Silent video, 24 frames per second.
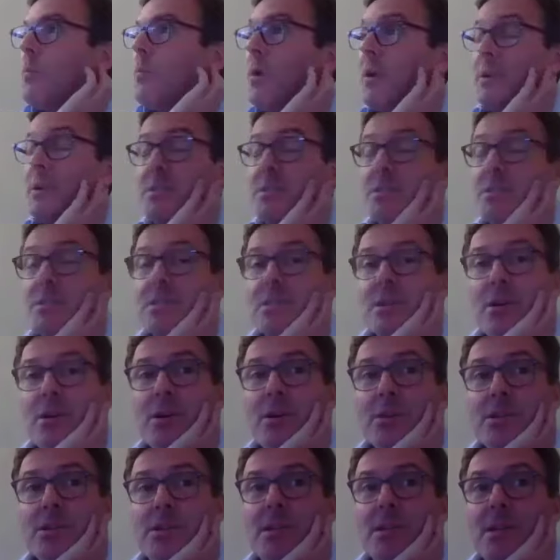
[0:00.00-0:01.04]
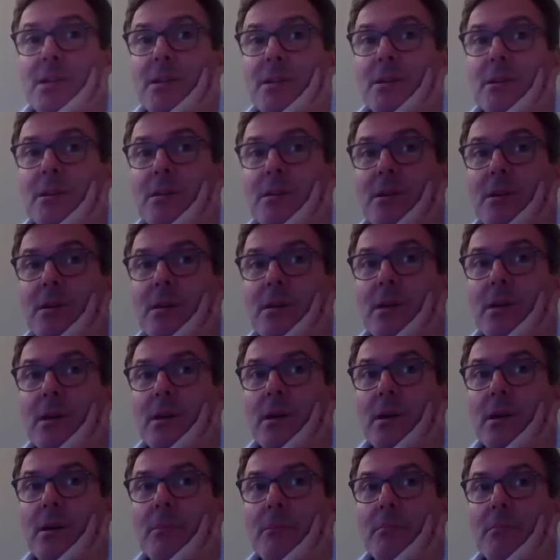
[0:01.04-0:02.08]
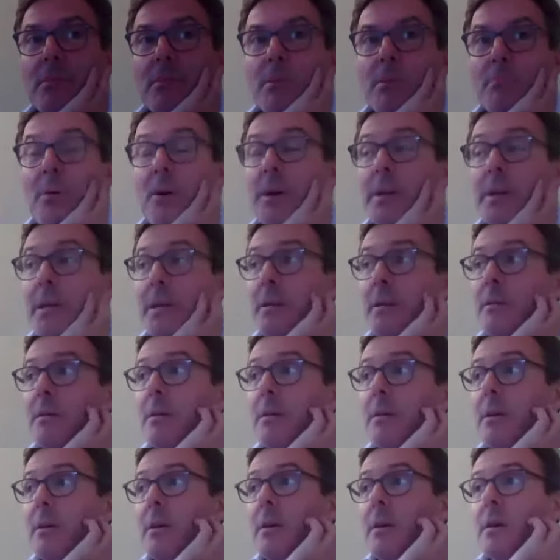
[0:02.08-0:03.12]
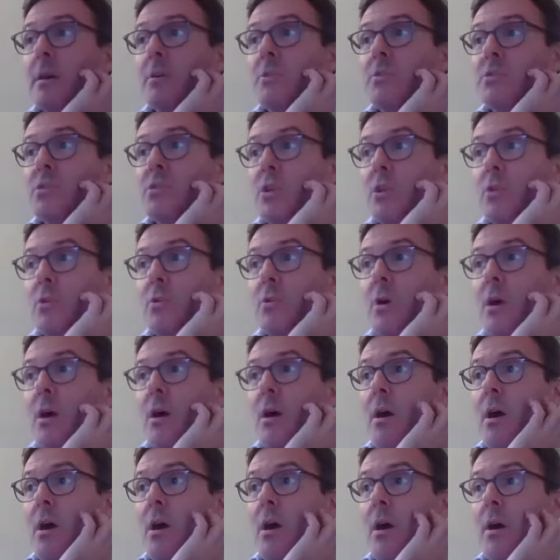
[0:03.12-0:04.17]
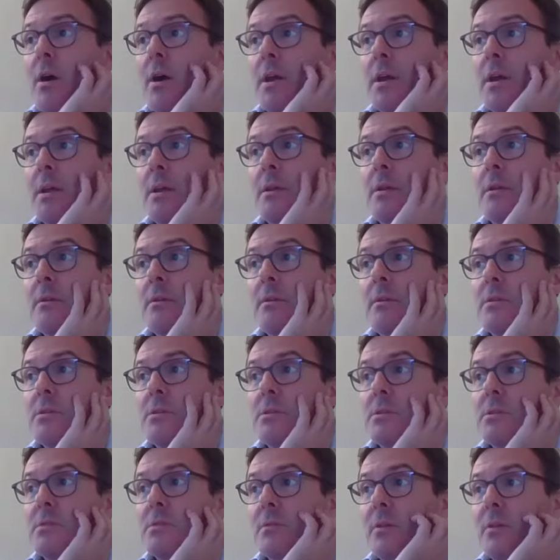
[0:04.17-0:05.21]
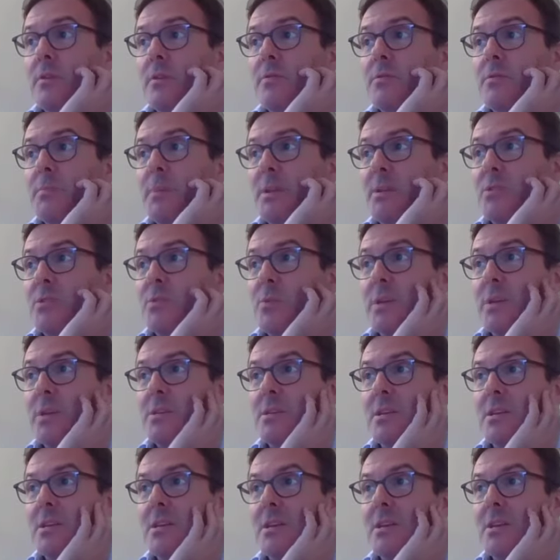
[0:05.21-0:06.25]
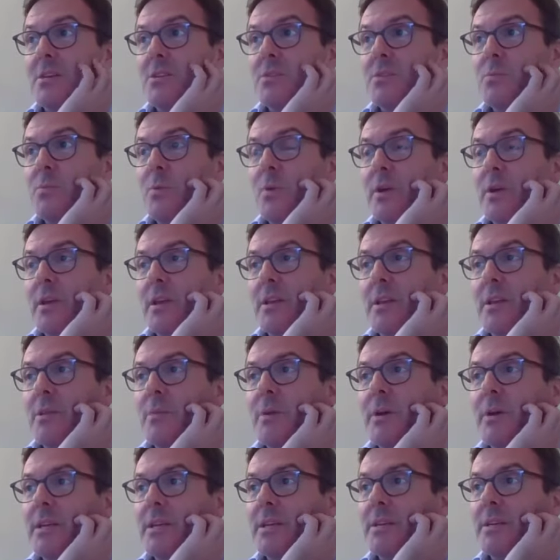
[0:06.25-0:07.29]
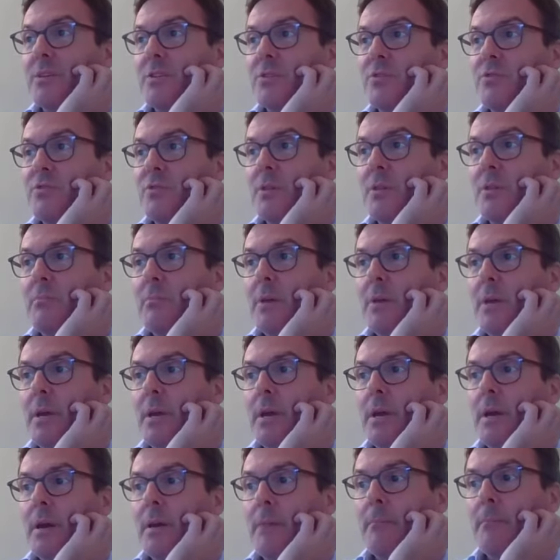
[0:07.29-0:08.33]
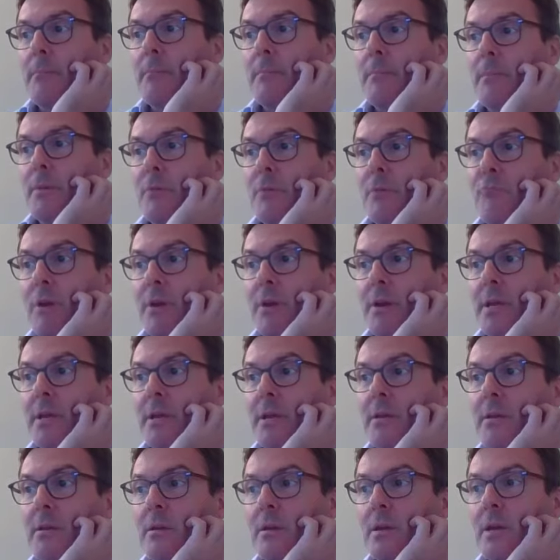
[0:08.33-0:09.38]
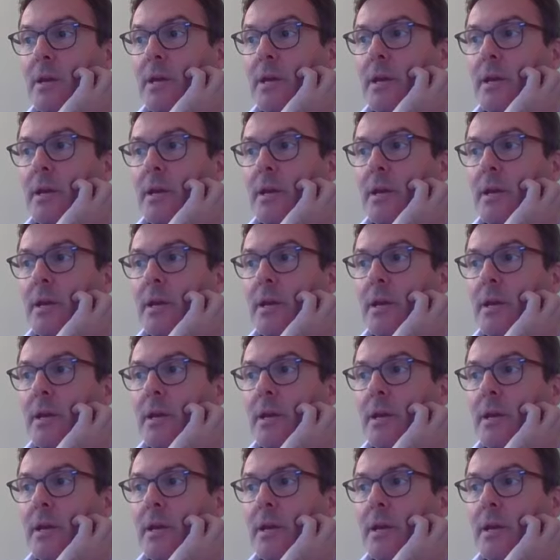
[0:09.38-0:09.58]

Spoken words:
Well, it started in mining. So I have spent 20 years working in the mining industry, running